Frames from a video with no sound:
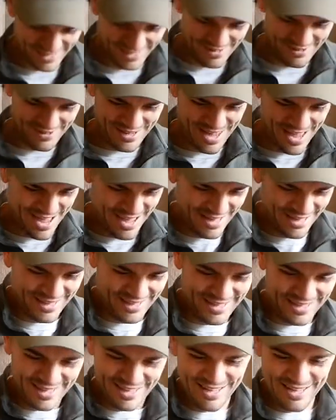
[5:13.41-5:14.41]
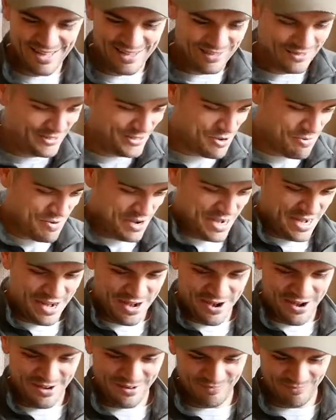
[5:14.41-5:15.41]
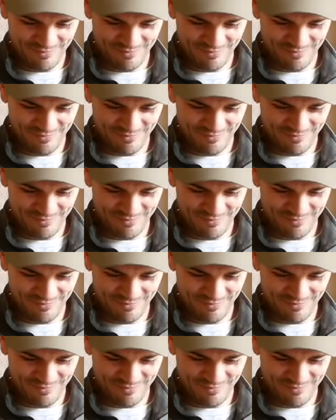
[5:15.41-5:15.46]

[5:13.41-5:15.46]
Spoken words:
Okay, let's go in here.